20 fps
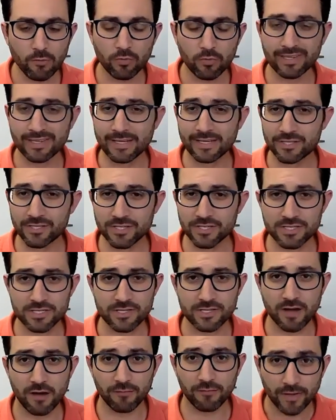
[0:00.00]
religious
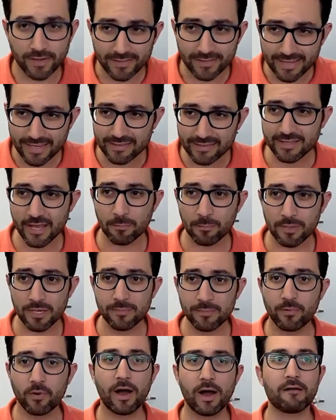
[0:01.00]
stuff, like things that
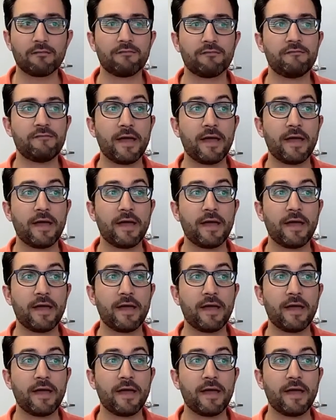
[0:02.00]
people have